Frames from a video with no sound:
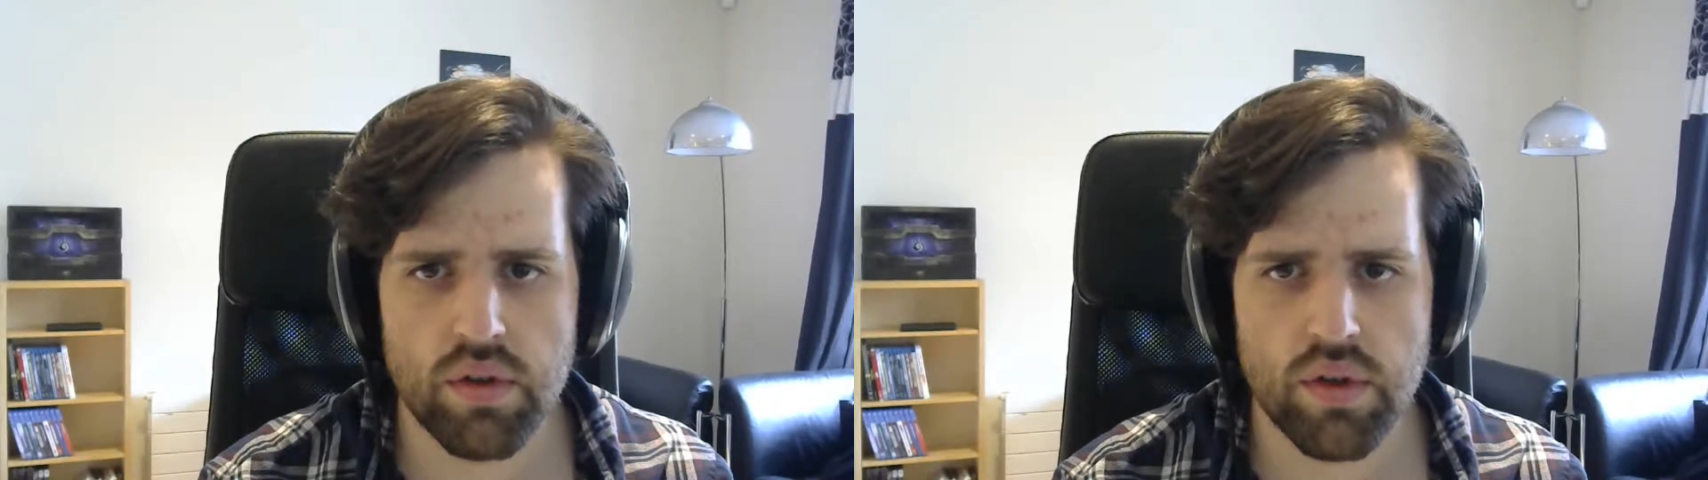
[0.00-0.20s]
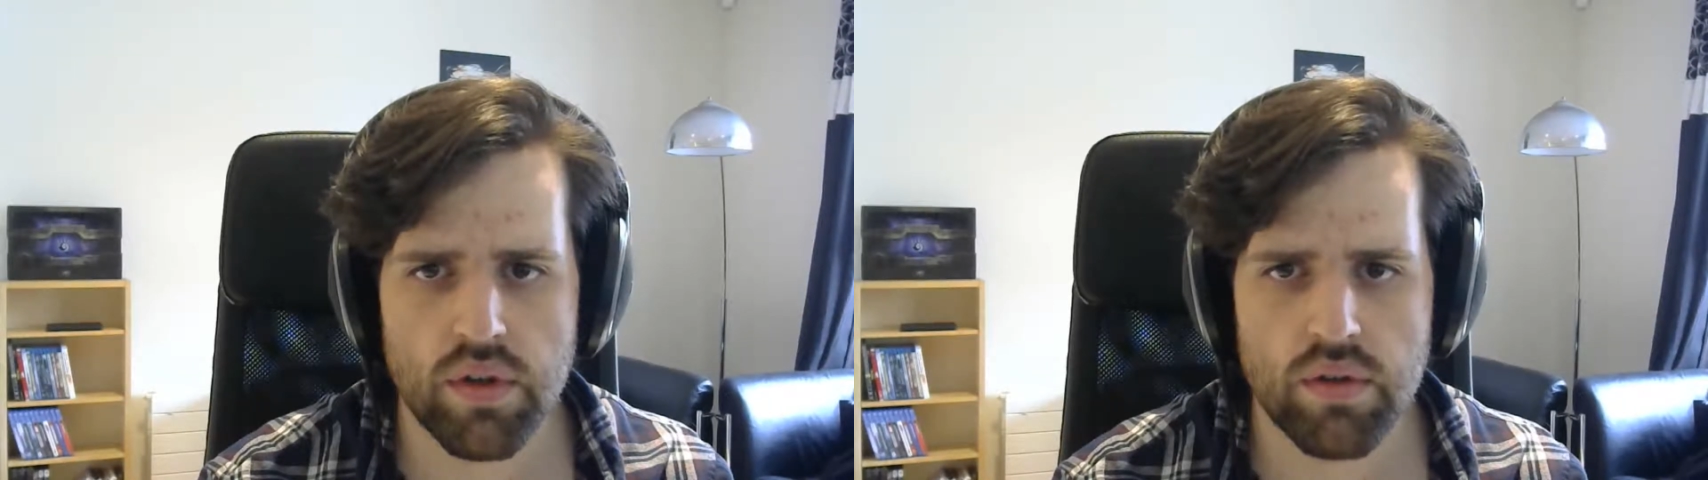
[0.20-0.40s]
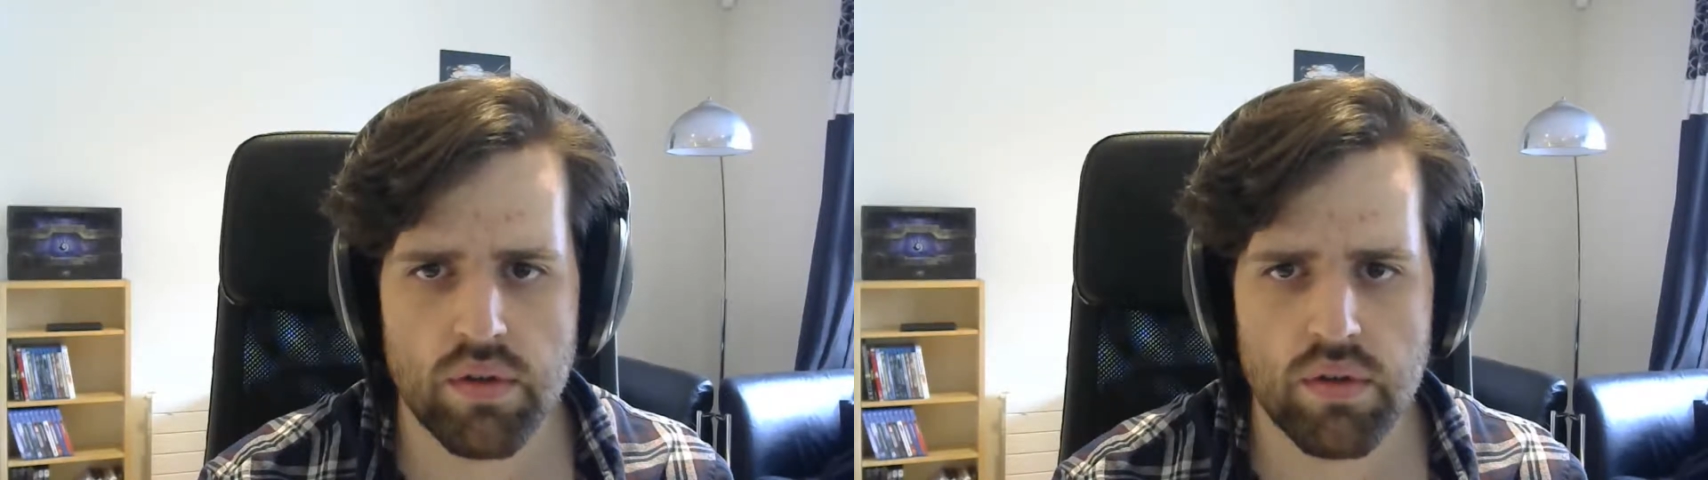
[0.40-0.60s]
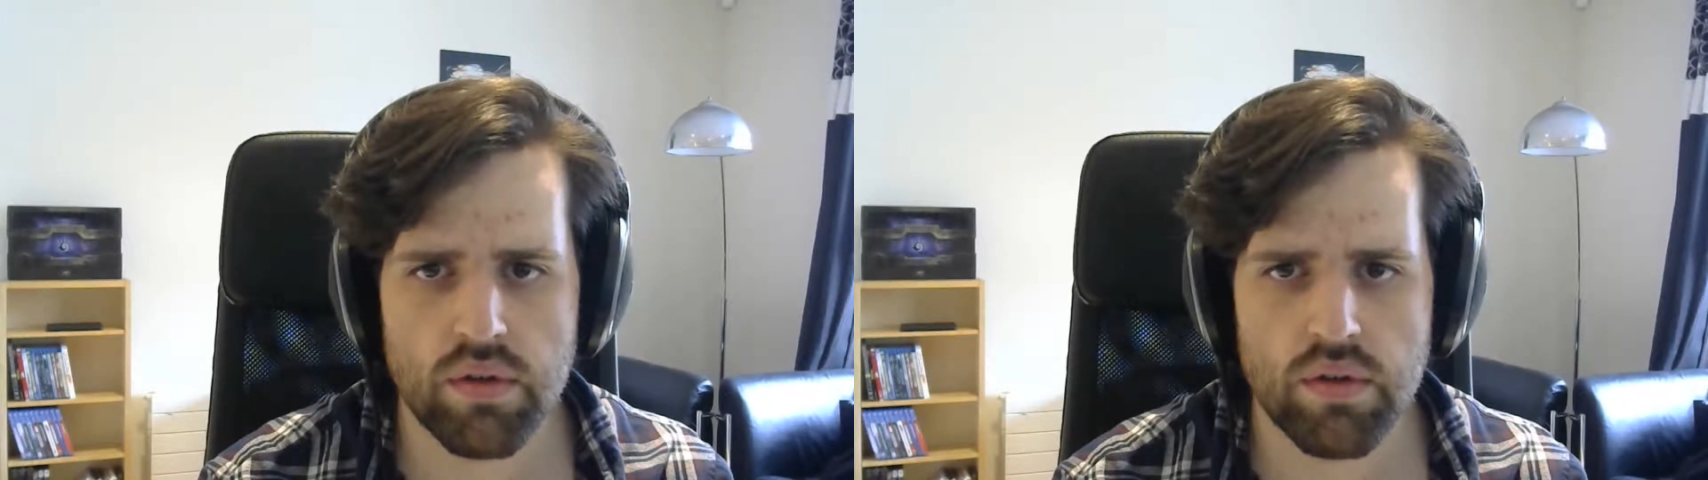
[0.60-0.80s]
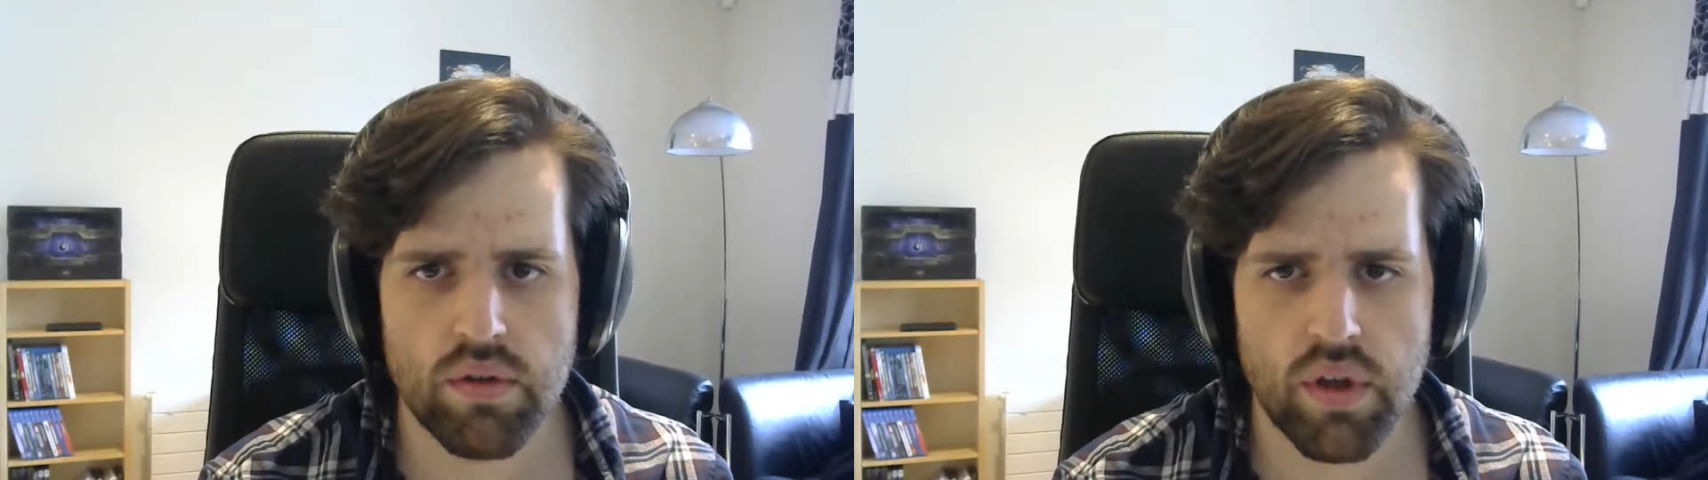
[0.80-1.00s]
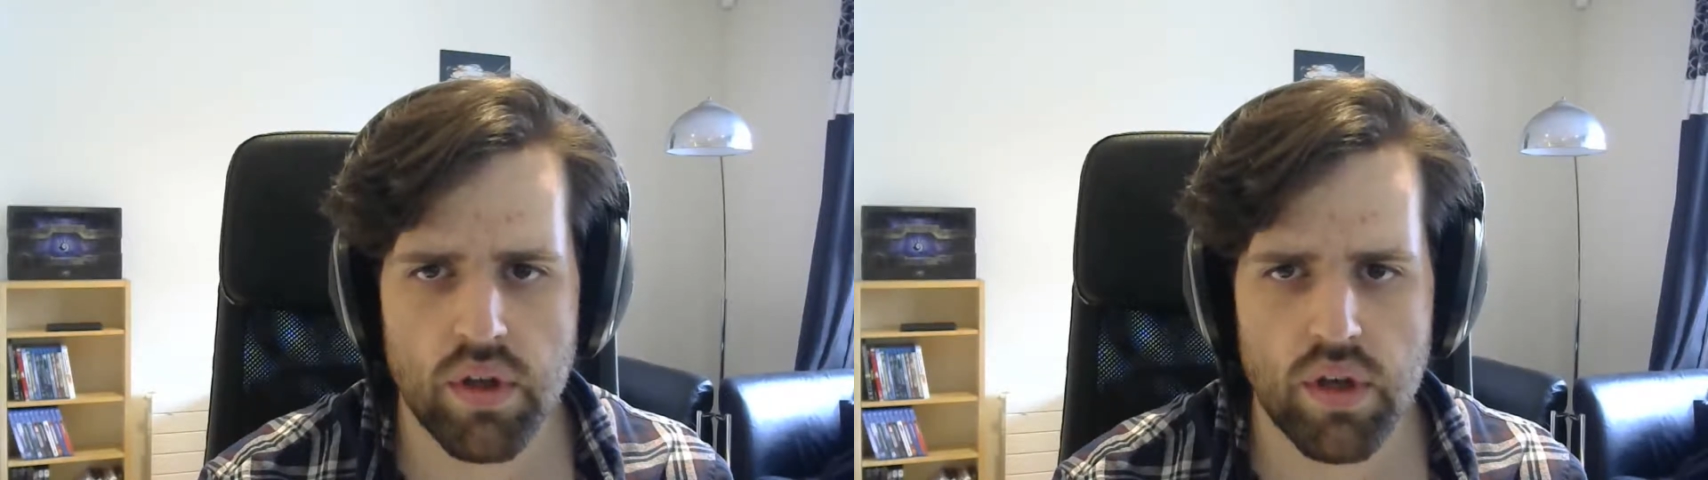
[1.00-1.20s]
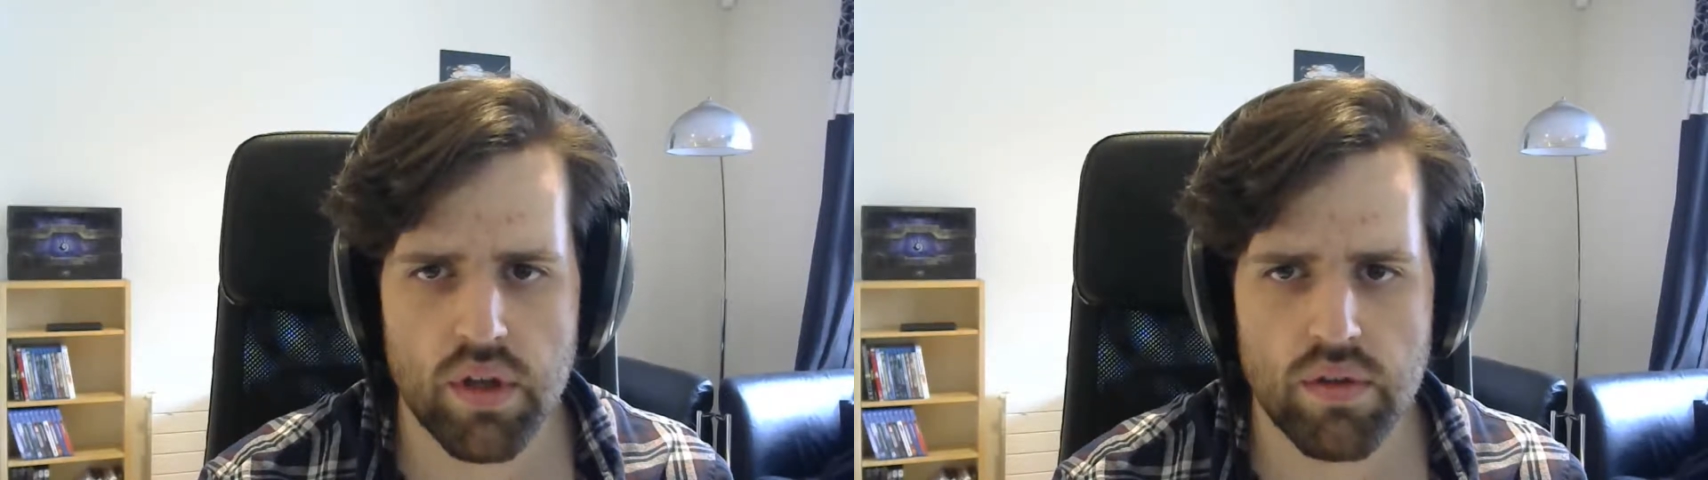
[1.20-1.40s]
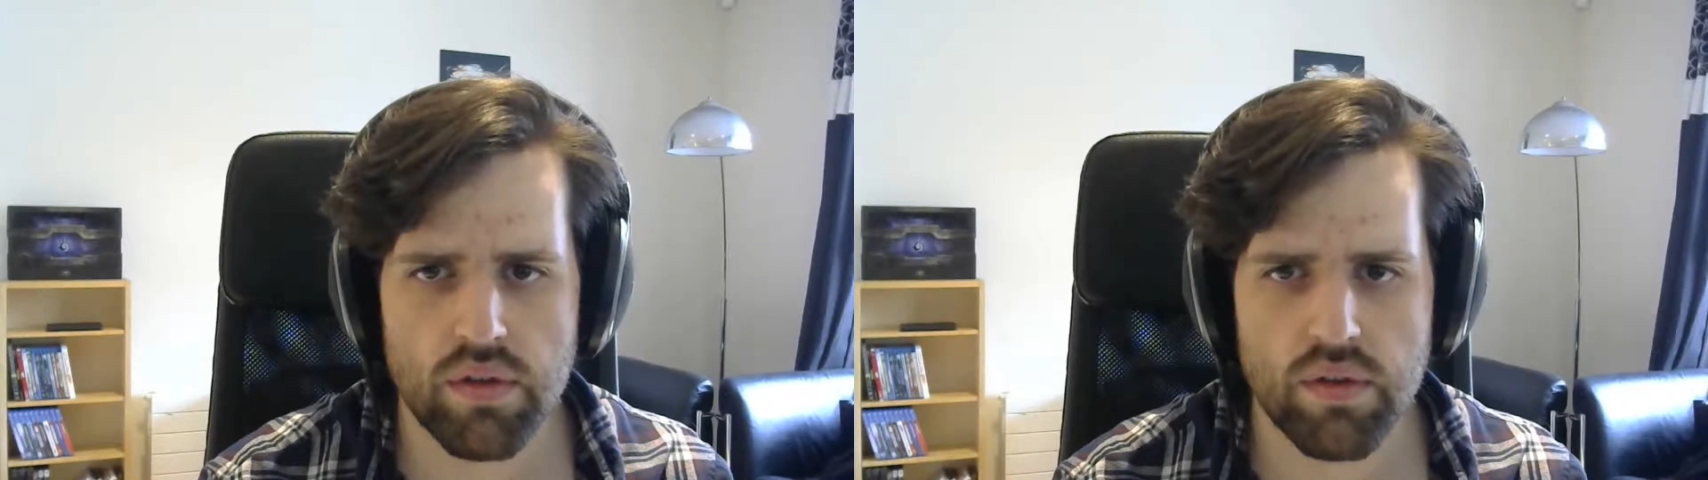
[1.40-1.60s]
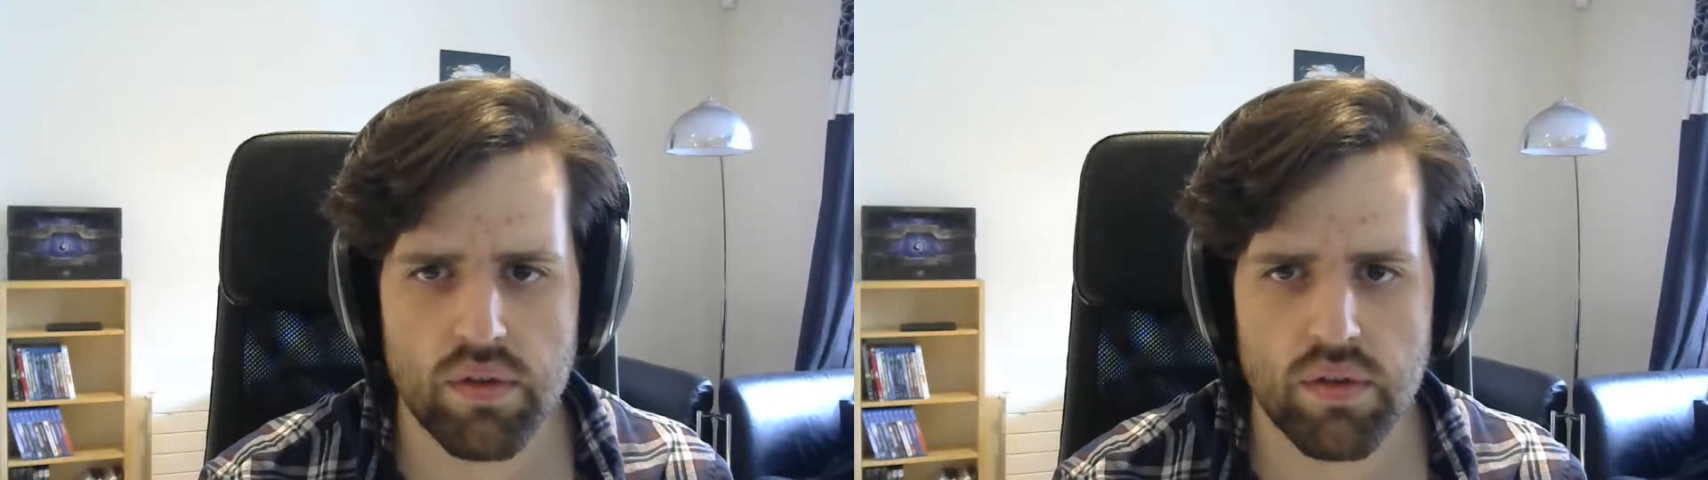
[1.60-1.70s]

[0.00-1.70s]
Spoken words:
is good. I think it